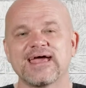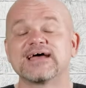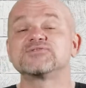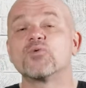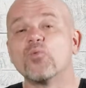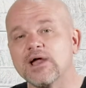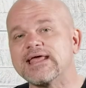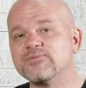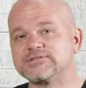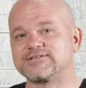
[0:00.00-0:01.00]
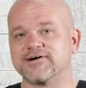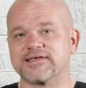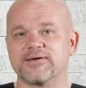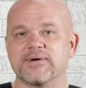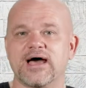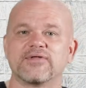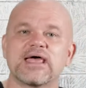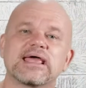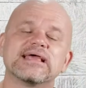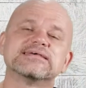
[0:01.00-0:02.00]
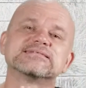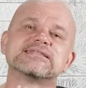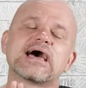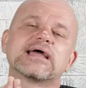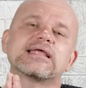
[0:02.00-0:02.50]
And so what he was talking about is that